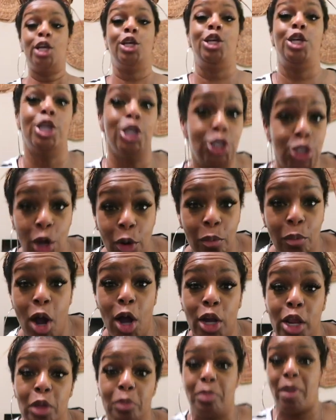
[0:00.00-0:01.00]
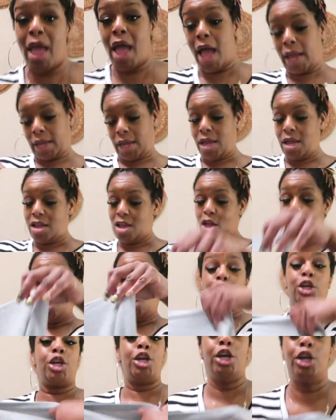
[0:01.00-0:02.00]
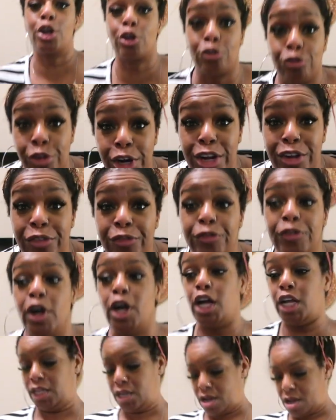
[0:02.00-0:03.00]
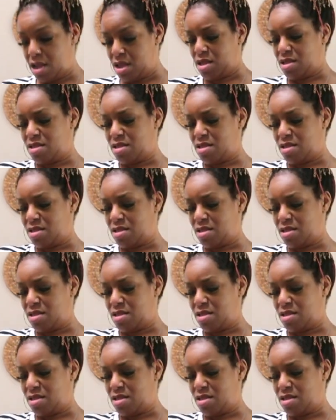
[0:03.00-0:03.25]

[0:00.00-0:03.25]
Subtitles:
Get your money back. Get a refund.